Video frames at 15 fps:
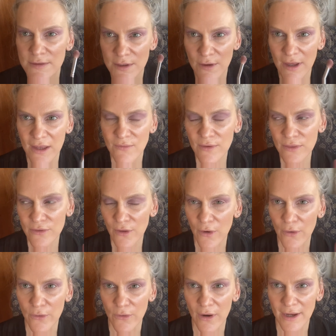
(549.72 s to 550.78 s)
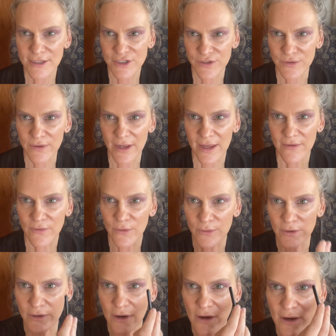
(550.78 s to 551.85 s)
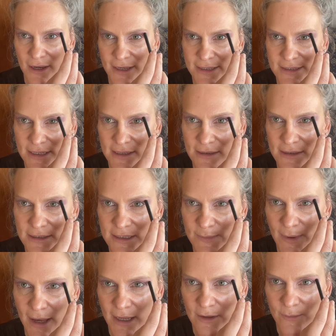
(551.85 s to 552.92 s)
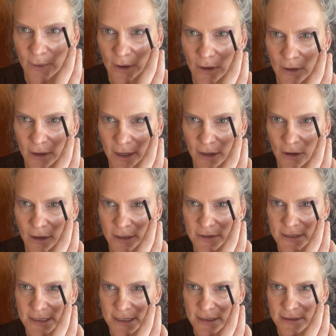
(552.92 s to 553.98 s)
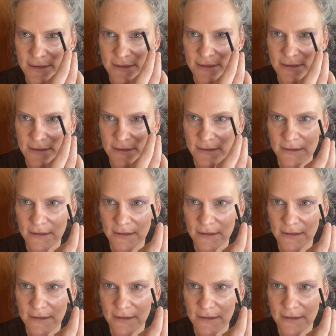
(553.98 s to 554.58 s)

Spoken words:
even though I do have hooded eyes and this part of my eye kind of does